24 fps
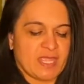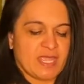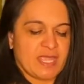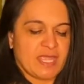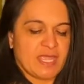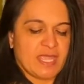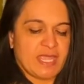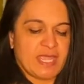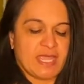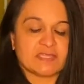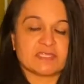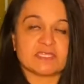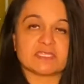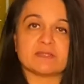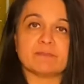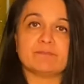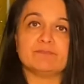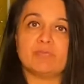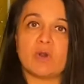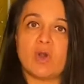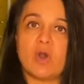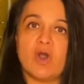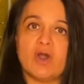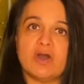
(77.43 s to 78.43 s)
And then the
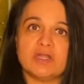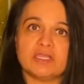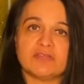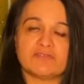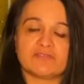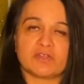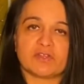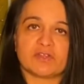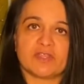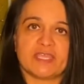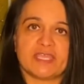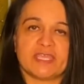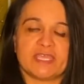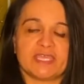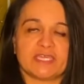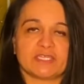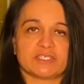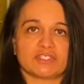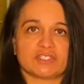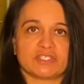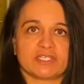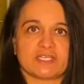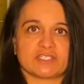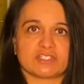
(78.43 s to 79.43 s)
ball of your hand
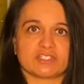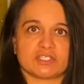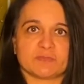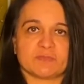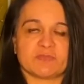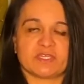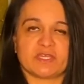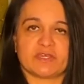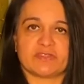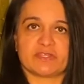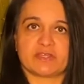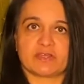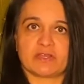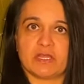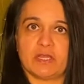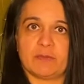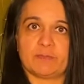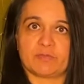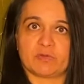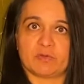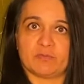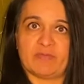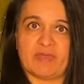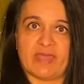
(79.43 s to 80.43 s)
should actually be on their
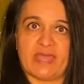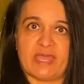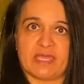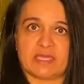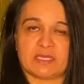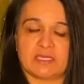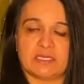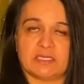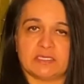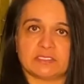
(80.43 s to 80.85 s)
upper back.